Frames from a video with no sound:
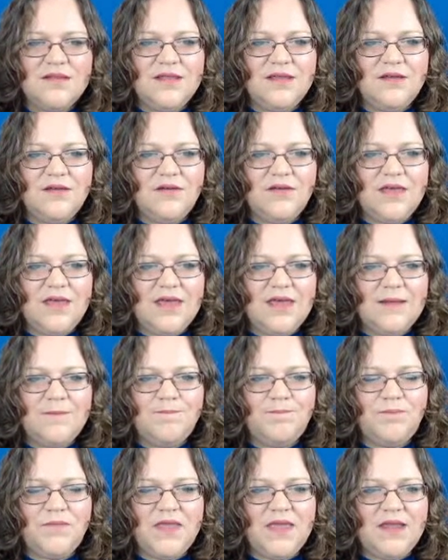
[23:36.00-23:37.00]
click OK.
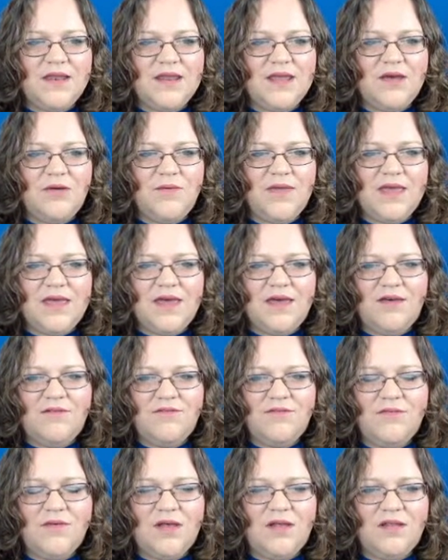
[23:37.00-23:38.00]
And now we have
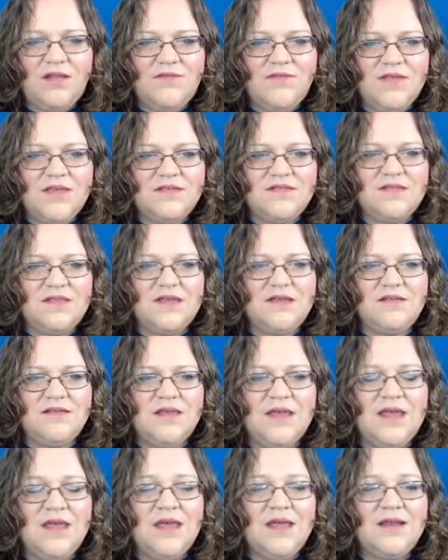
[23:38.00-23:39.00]
all of these things.
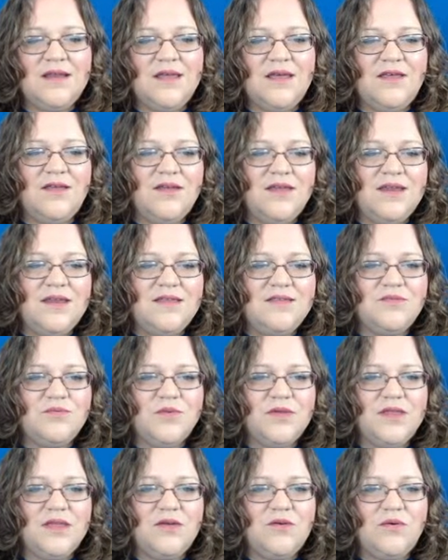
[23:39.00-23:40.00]
Now it is
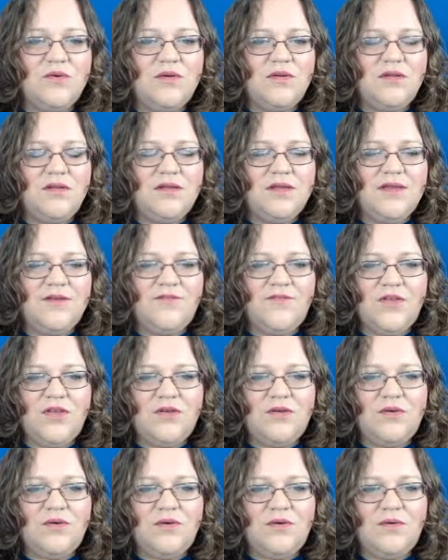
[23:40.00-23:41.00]
really cool if
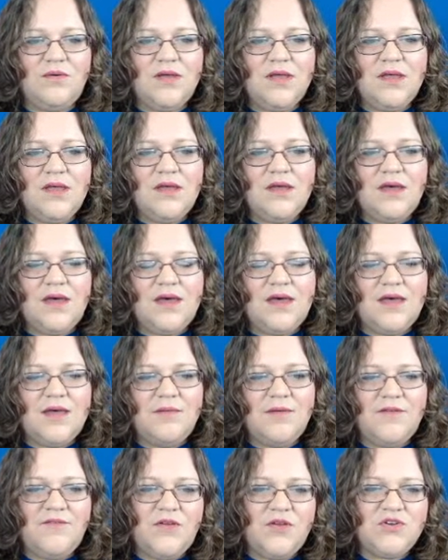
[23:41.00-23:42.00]
you
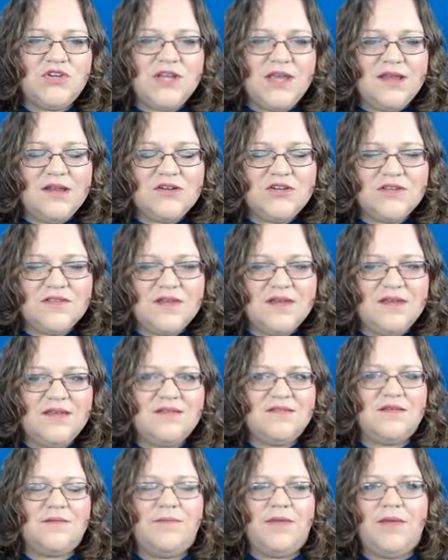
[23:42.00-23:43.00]
change
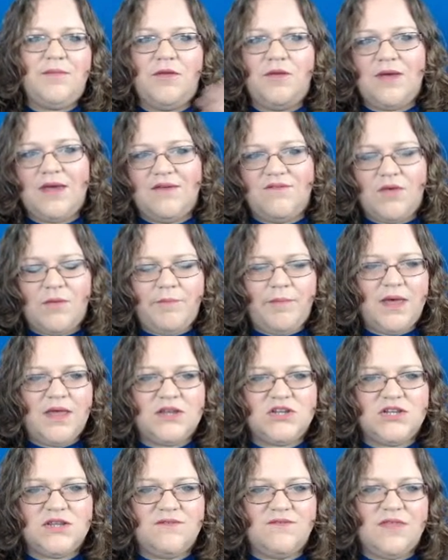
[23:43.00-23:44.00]
this and maybe you have a
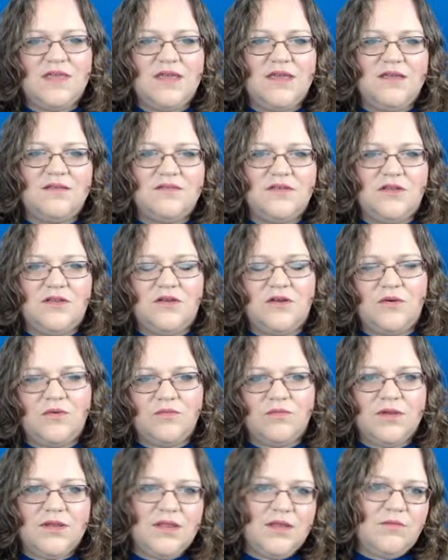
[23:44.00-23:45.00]
bunch of these and you don't
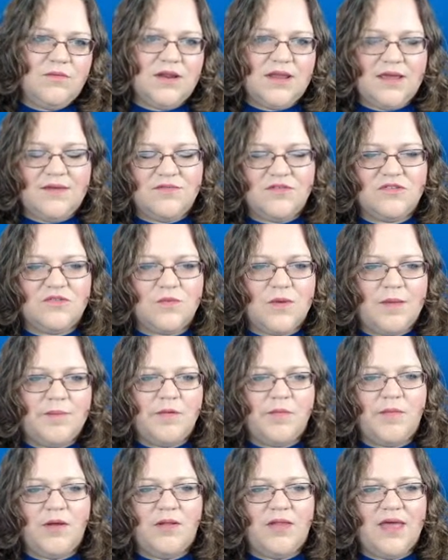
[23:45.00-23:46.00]
really want to have to swap
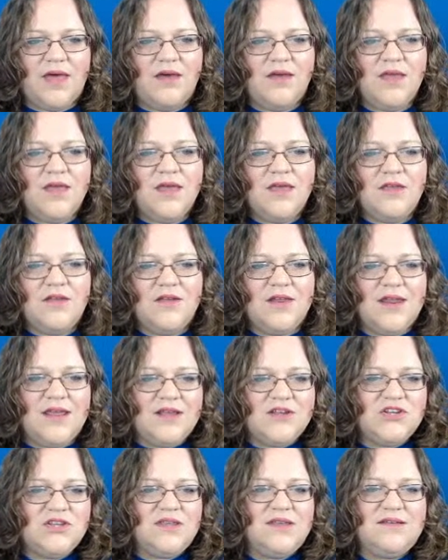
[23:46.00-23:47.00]
them all out. You can
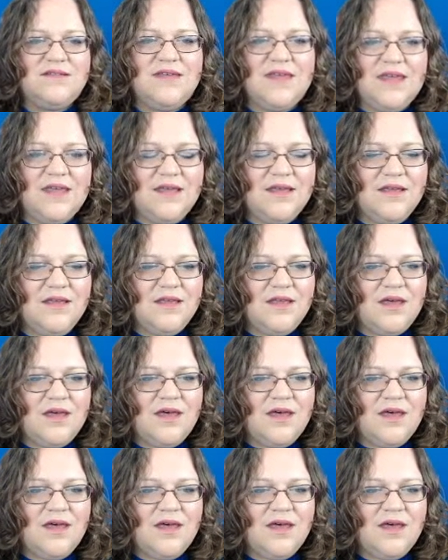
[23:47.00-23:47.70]
actually take